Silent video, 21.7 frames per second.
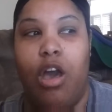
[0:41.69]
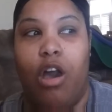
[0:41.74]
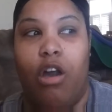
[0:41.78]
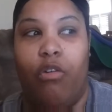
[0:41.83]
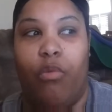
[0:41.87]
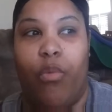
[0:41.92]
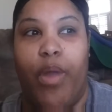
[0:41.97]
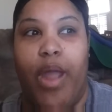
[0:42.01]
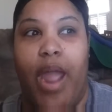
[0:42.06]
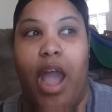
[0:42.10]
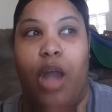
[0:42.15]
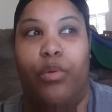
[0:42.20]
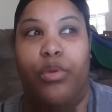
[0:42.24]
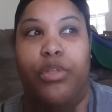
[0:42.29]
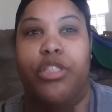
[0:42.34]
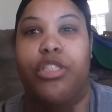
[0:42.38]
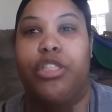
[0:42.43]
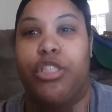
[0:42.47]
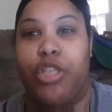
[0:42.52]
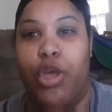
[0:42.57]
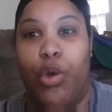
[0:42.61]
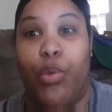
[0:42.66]
of where I was
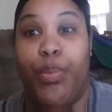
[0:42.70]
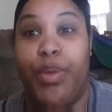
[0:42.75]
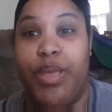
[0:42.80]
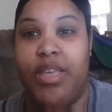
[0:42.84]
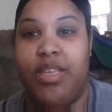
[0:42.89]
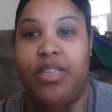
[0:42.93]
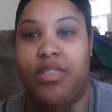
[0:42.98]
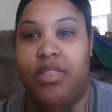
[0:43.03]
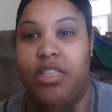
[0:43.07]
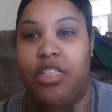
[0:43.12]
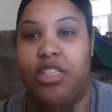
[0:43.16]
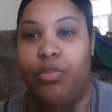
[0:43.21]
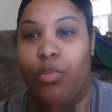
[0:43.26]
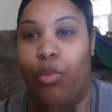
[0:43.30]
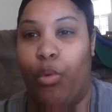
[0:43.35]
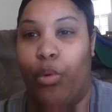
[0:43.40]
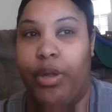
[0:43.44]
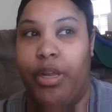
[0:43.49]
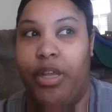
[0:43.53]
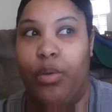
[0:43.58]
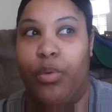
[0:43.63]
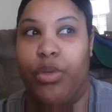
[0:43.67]
so pissed this
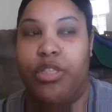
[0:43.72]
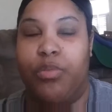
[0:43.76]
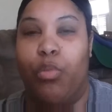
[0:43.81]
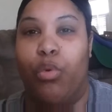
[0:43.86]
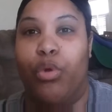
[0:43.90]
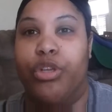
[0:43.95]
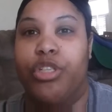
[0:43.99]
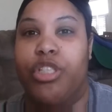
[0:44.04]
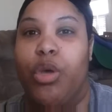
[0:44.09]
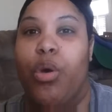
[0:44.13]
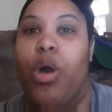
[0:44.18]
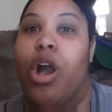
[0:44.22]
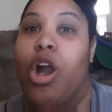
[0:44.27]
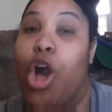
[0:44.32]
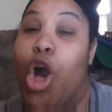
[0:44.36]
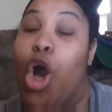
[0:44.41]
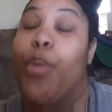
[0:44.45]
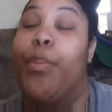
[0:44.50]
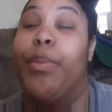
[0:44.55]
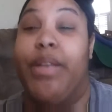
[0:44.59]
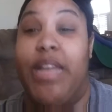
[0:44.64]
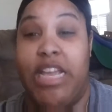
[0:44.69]
morning was more so a
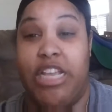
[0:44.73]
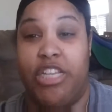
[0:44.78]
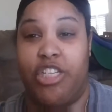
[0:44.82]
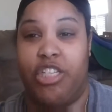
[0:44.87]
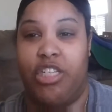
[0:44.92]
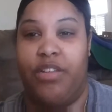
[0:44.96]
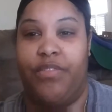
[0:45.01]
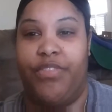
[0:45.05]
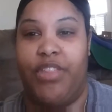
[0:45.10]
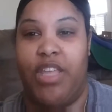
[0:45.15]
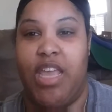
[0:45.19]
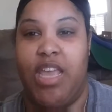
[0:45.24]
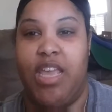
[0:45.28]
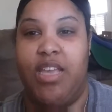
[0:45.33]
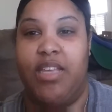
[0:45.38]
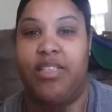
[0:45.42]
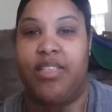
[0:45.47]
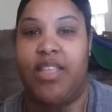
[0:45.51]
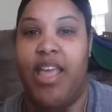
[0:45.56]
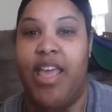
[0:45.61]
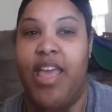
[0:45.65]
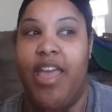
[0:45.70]
culmination of
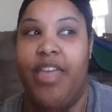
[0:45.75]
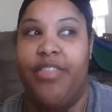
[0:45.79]
things